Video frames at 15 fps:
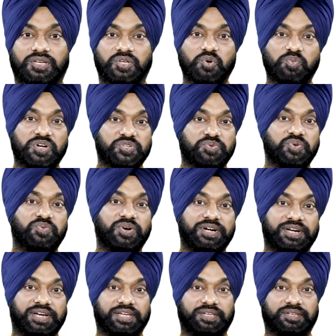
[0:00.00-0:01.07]
You must be
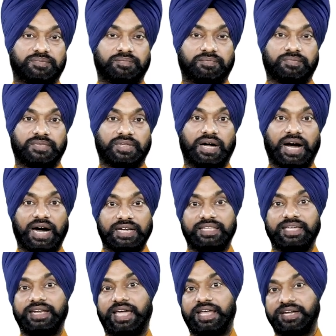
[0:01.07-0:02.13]
wondering, are
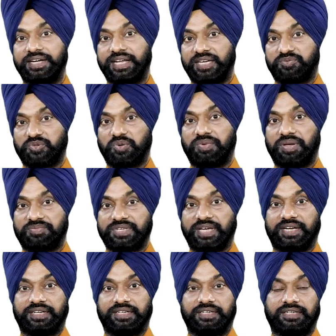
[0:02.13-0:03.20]
there any types of
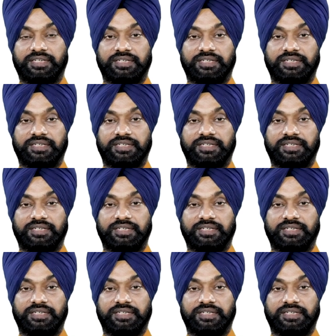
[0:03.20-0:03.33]
website